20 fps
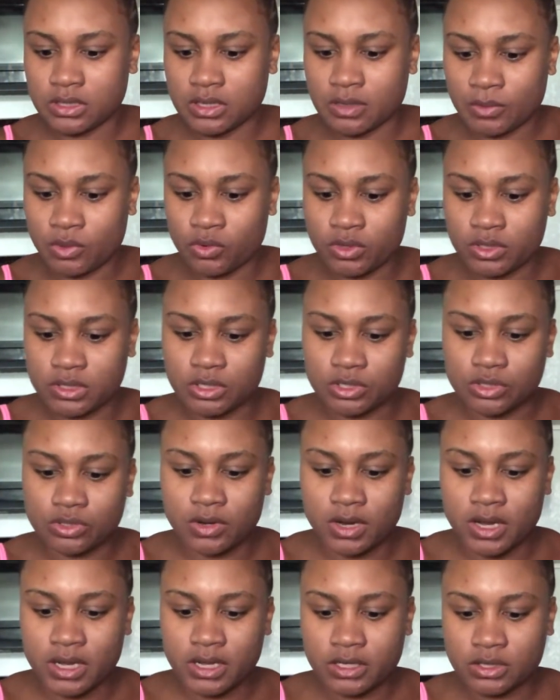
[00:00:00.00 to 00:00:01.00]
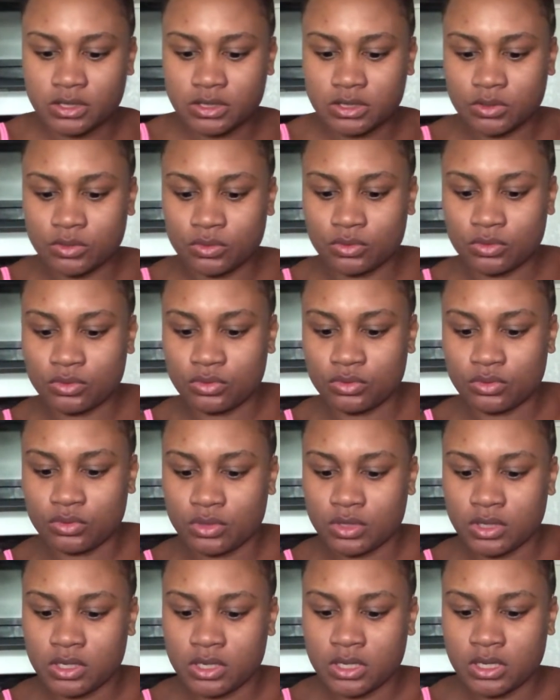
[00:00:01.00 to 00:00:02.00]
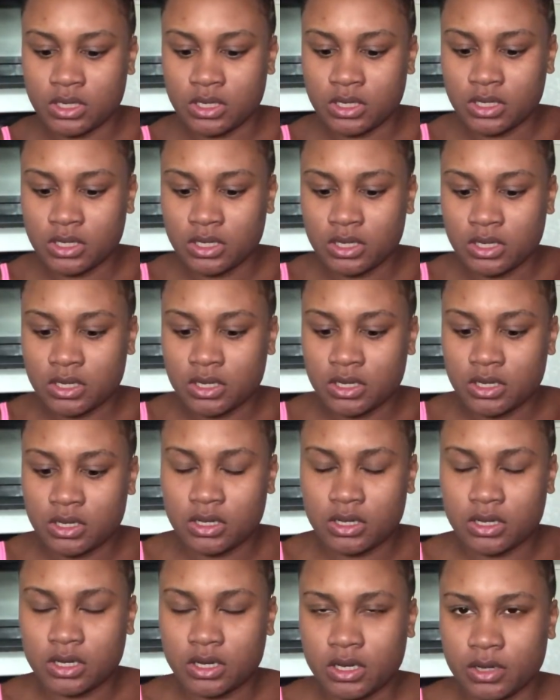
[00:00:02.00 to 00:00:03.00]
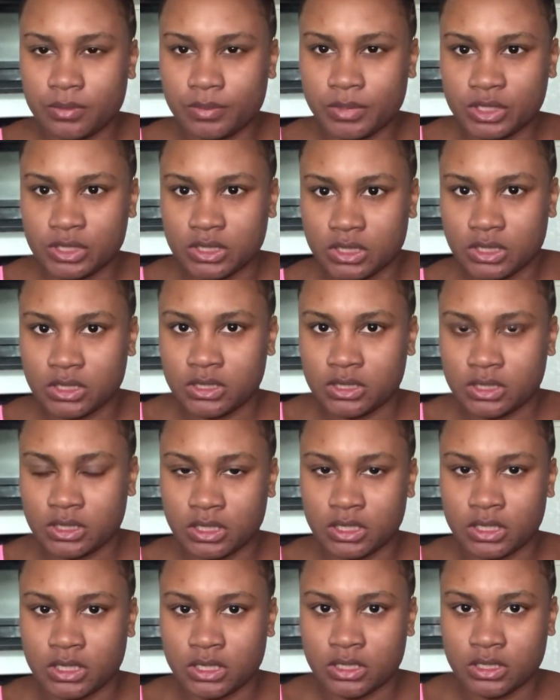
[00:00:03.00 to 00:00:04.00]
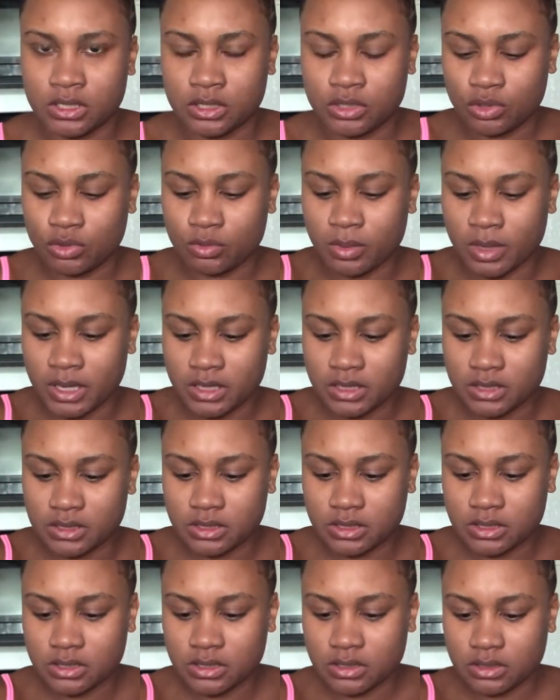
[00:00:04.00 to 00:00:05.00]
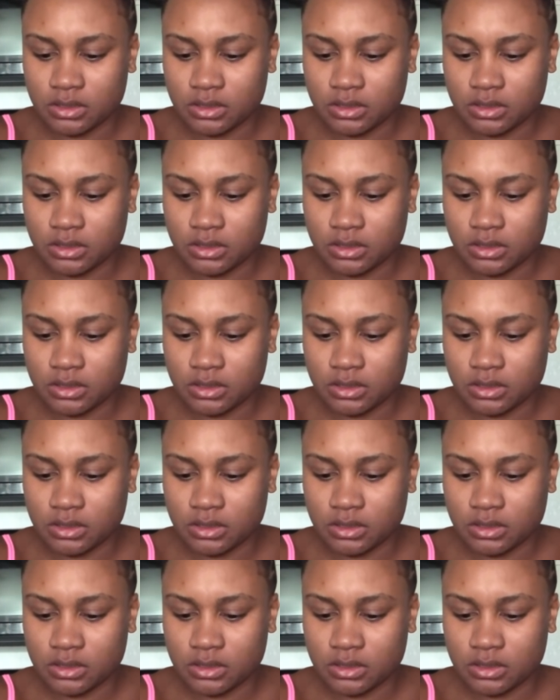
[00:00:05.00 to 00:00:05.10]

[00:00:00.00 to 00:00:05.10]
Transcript: I'm going to try to accomplish this in 2 bites.